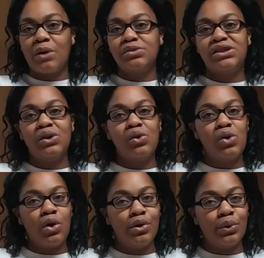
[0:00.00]
I was still
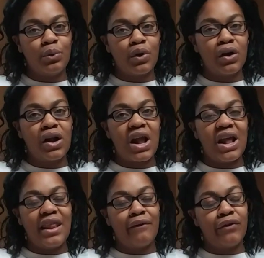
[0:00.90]
going to work
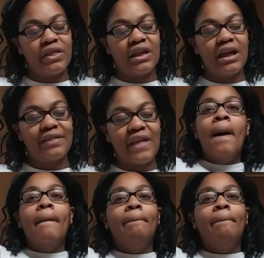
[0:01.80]
and everything like that.